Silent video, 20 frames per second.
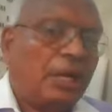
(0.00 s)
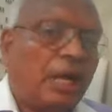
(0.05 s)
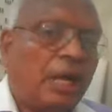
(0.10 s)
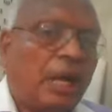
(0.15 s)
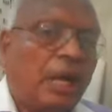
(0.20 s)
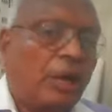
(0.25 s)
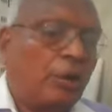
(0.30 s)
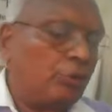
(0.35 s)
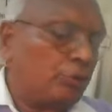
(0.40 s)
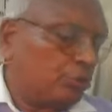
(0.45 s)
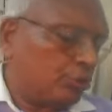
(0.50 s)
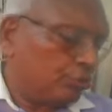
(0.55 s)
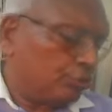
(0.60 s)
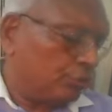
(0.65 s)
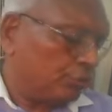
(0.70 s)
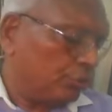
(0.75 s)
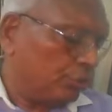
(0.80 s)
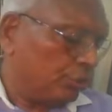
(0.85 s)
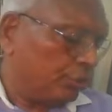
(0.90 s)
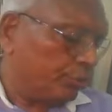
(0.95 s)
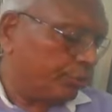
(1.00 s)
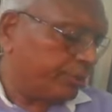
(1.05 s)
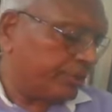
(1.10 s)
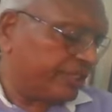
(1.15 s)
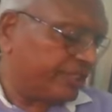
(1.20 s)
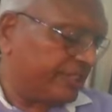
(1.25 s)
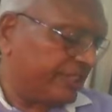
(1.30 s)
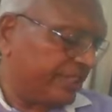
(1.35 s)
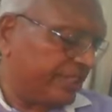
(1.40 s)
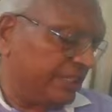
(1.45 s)
how to
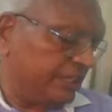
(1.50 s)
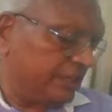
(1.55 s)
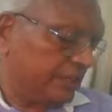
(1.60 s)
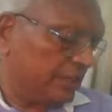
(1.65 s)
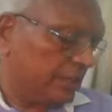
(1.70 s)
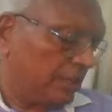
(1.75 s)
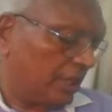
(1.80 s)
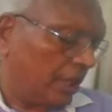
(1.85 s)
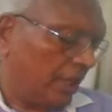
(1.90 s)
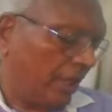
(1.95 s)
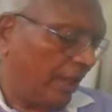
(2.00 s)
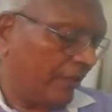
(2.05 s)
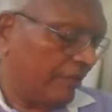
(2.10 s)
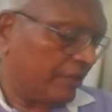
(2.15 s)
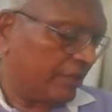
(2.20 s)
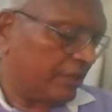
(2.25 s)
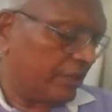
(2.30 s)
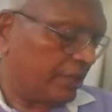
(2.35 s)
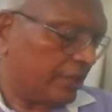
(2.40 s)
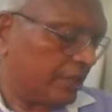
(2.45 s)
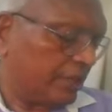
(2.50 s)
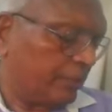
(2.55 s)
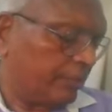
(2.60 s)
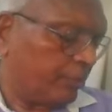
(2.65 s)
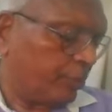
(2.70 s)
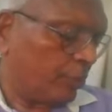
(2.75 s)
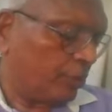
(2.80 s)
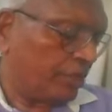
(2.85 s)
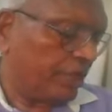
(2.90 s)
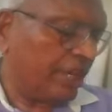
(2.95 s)
present our
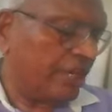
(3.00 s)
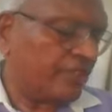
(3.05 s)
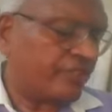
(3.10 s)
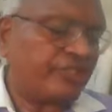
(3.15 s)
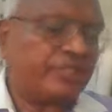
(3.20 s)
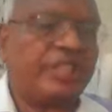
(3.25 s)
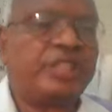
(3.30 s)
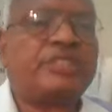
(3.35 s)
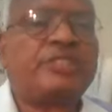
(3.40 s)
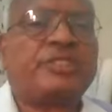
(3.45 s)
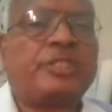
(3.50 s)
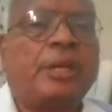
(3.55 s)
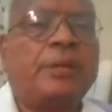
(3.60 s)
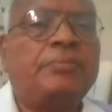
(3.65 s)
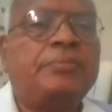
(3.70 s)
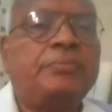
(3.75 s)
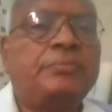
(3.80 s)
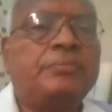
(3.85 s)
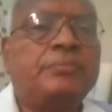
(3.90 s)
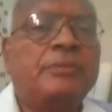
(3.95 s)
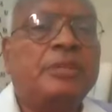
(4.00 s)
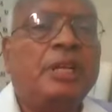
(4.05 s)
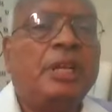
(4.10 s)
reporting system.